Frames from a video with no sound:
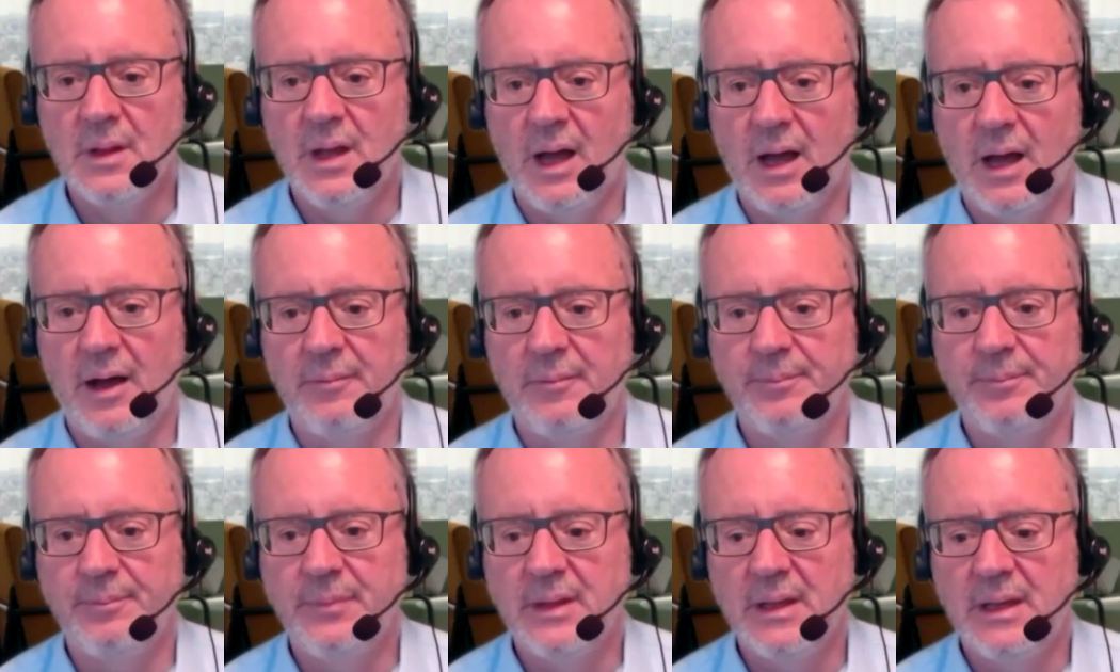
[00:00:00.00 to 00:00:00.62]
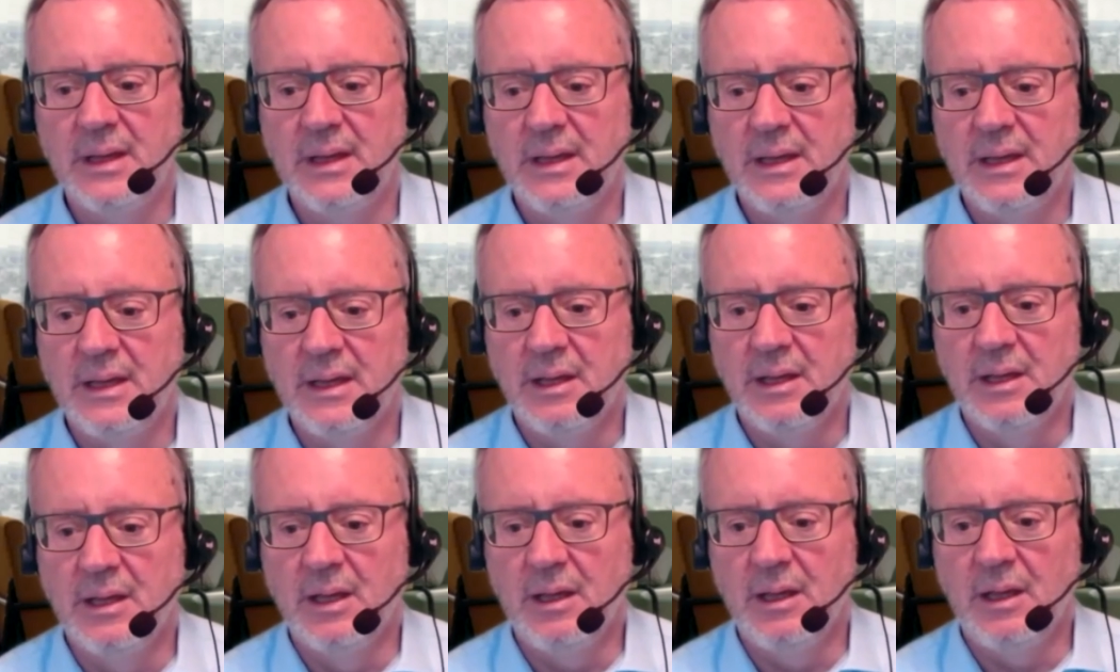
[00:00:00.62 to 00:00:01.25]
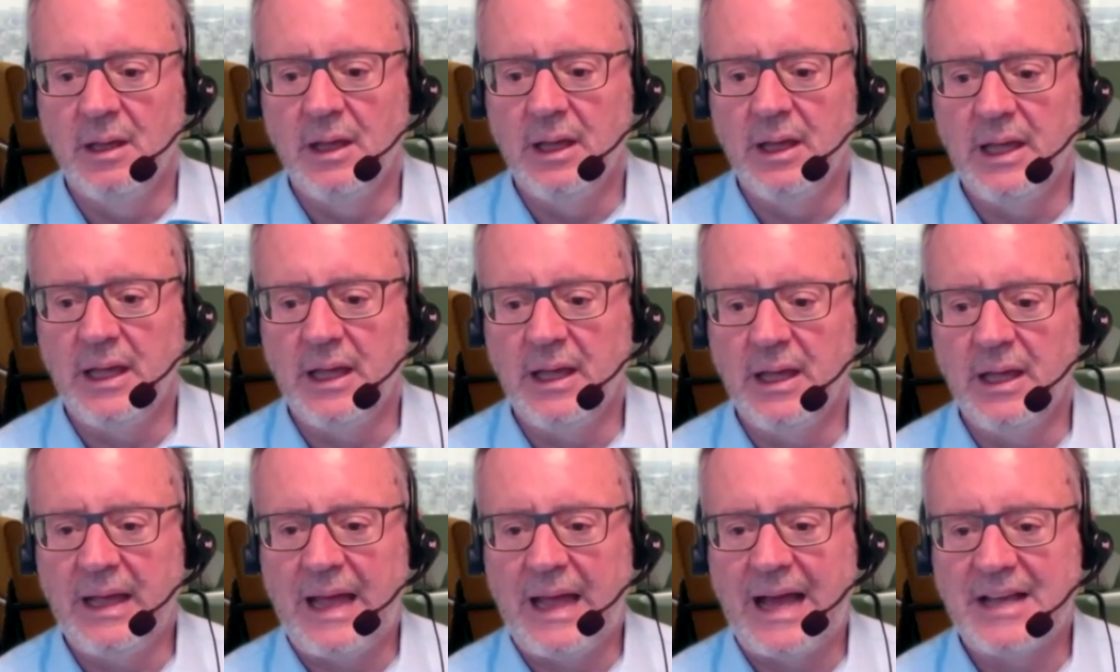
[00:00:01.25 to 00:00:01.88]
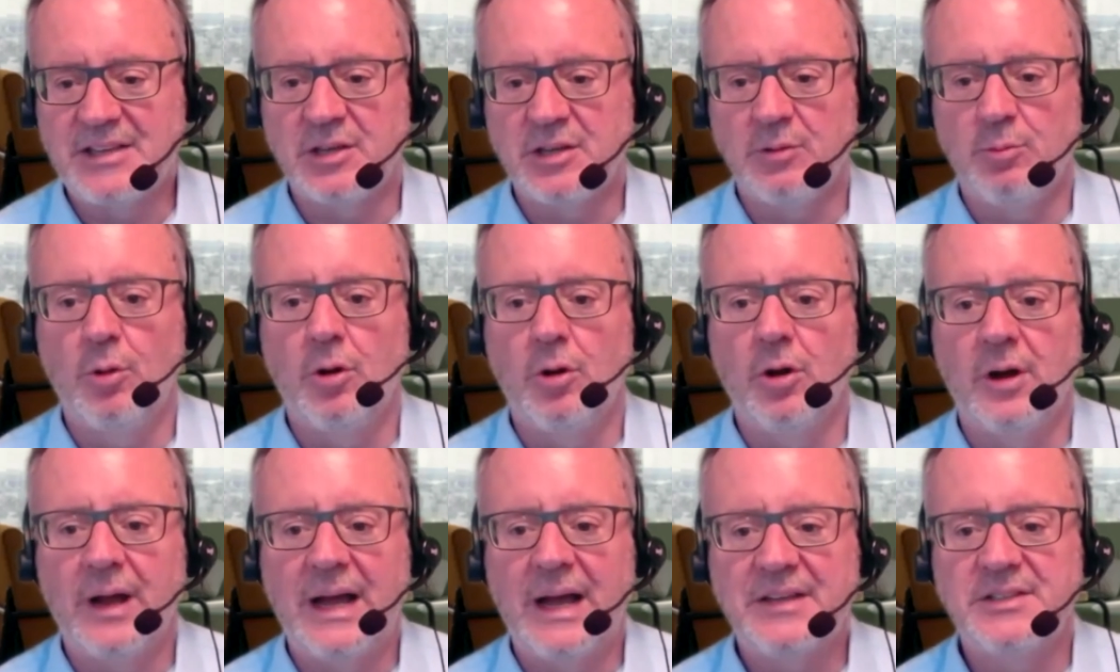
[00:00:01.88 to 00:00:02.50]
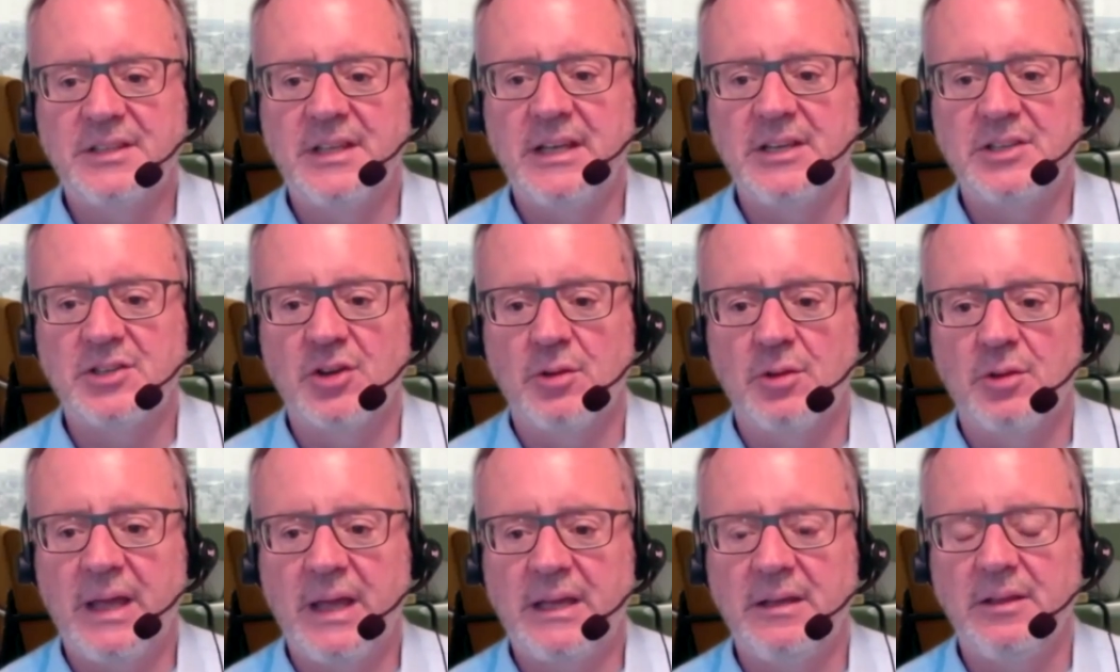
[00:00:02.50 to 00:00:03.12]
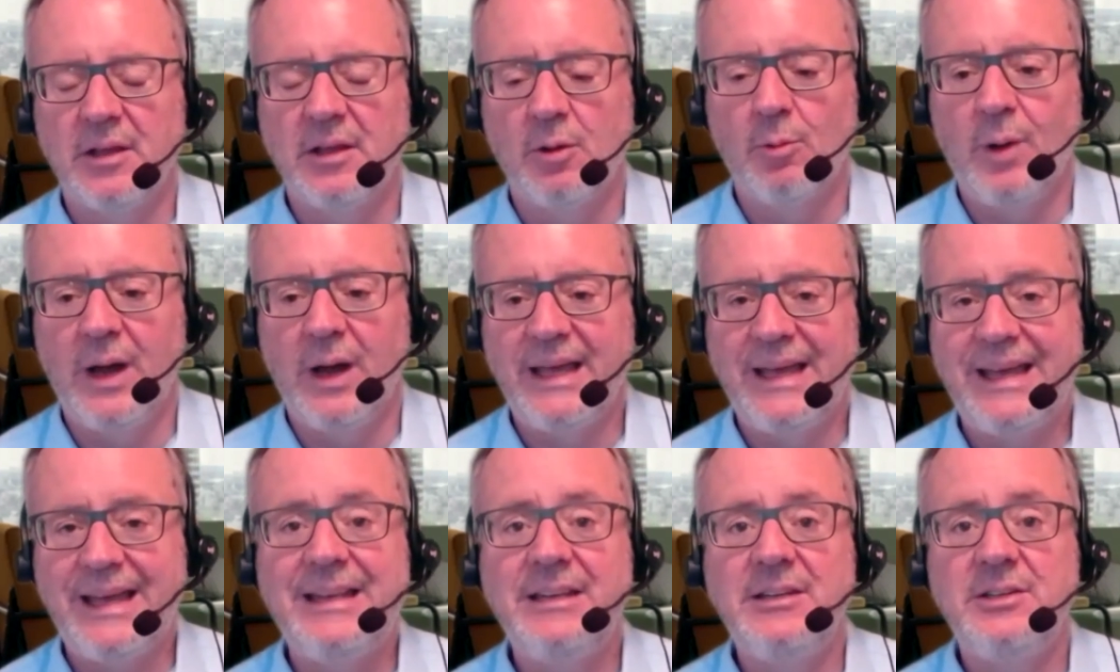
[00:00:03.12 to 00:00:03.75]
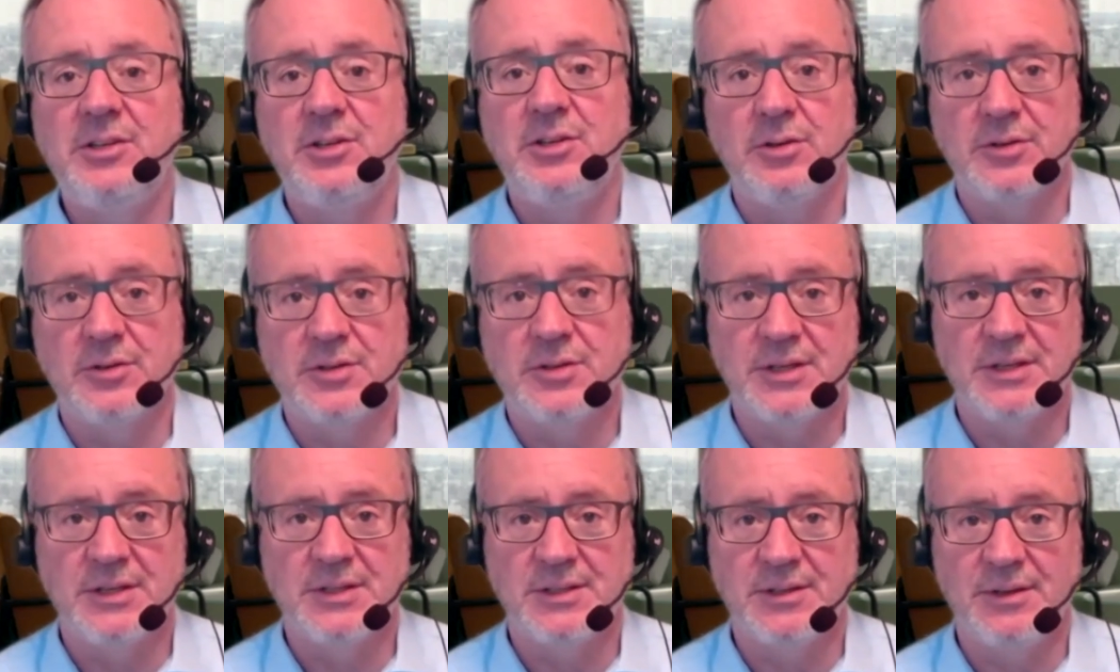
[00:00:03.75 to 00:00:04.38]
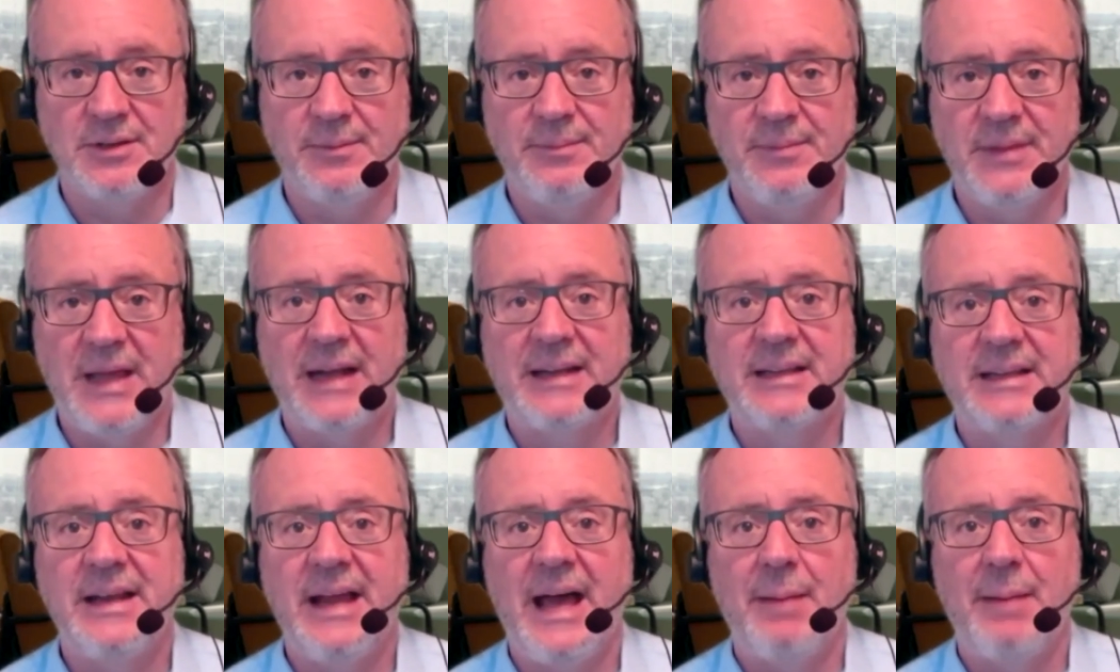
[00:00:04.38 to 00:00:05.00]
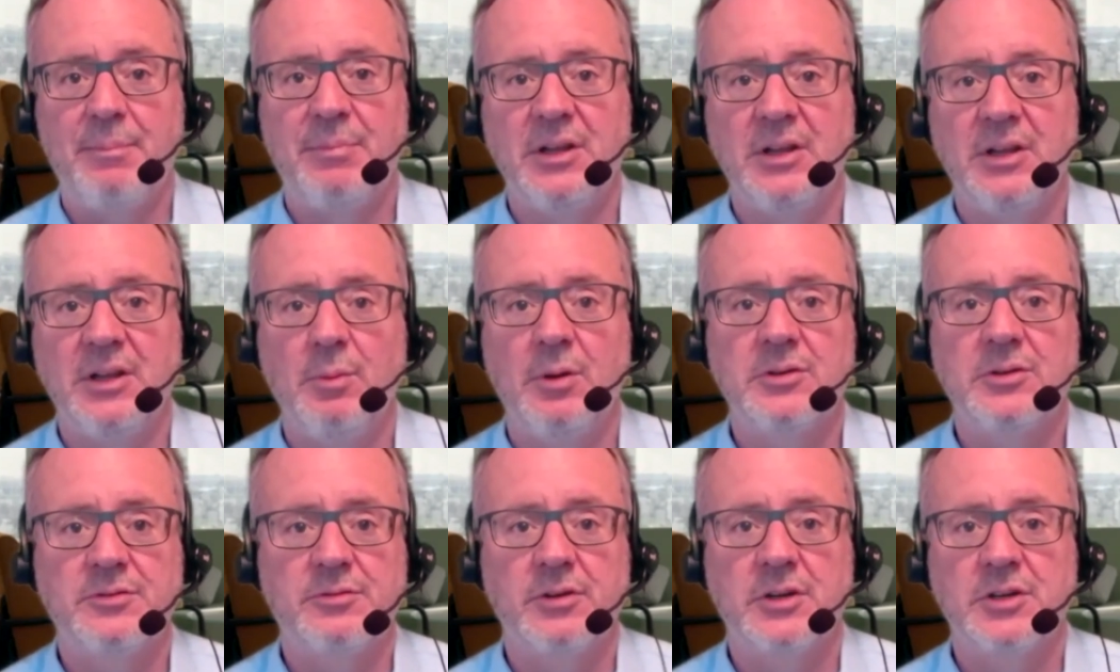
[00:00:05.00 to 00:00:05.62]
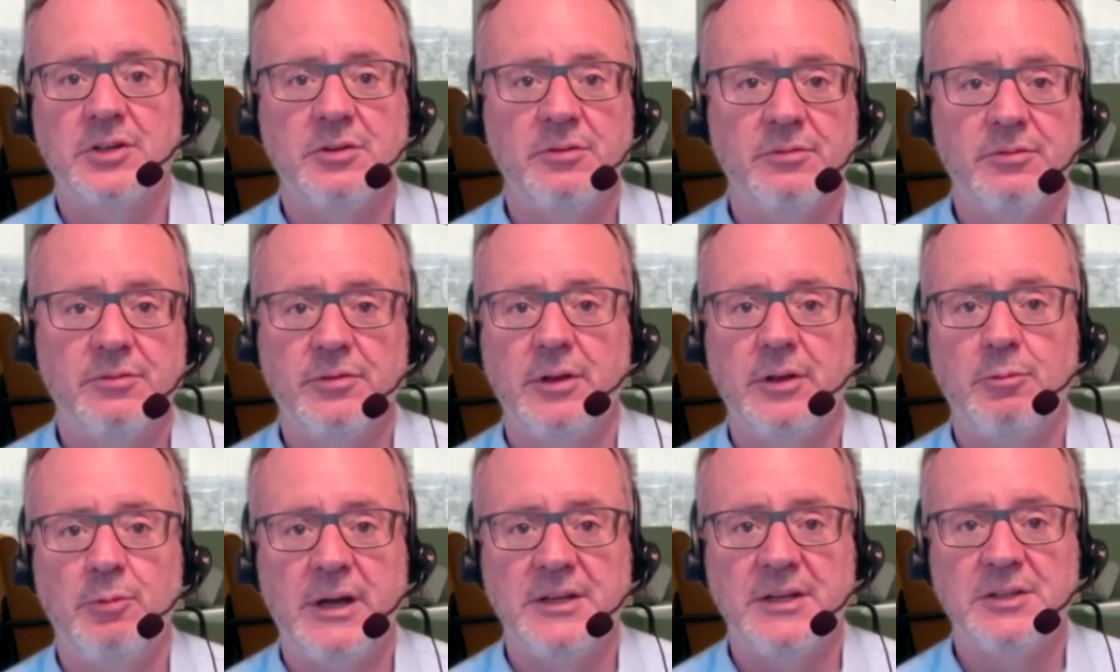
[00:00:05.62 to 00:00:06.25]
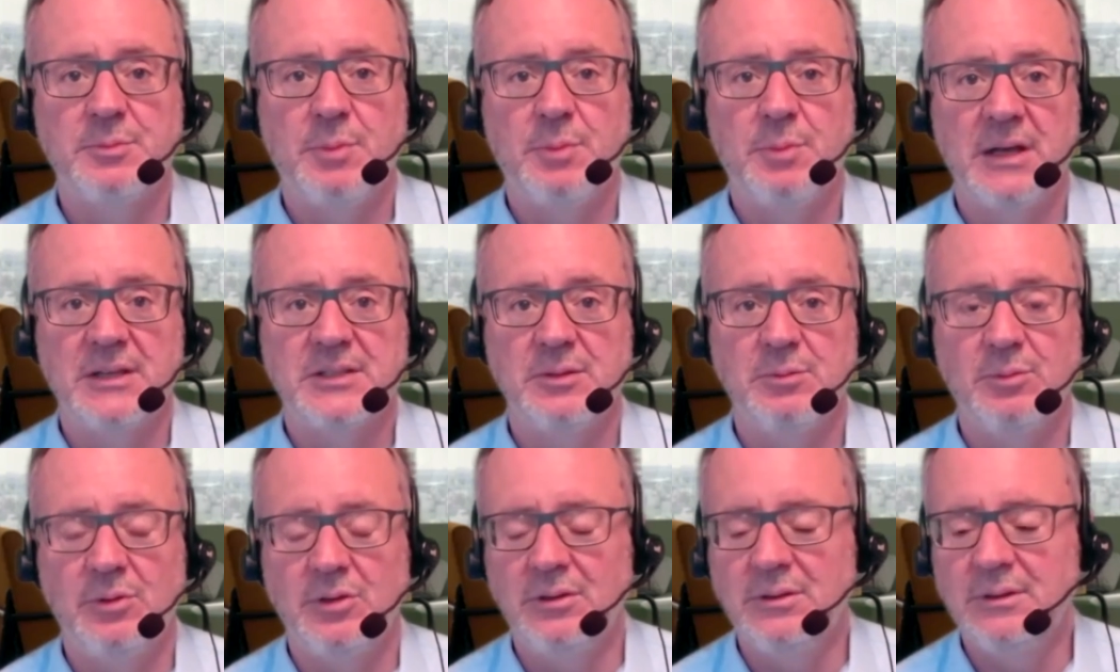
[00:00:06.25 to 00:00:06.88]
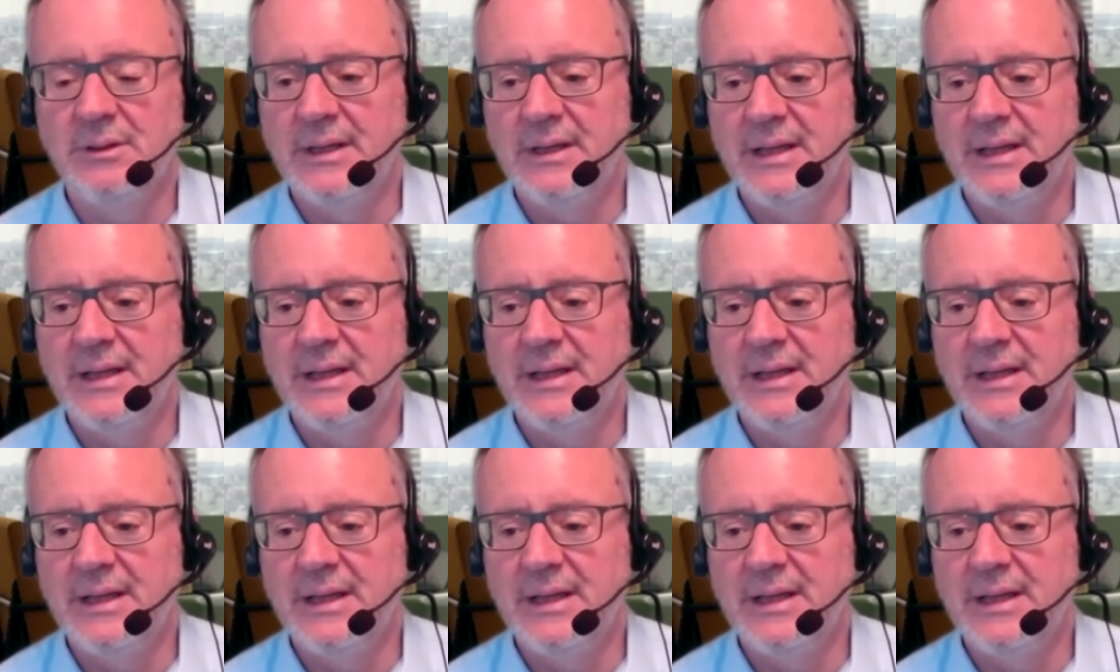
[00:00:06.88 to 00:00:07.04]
Um, as it were, as things are making their way into your system, that can happen in the most friction-free ways possible.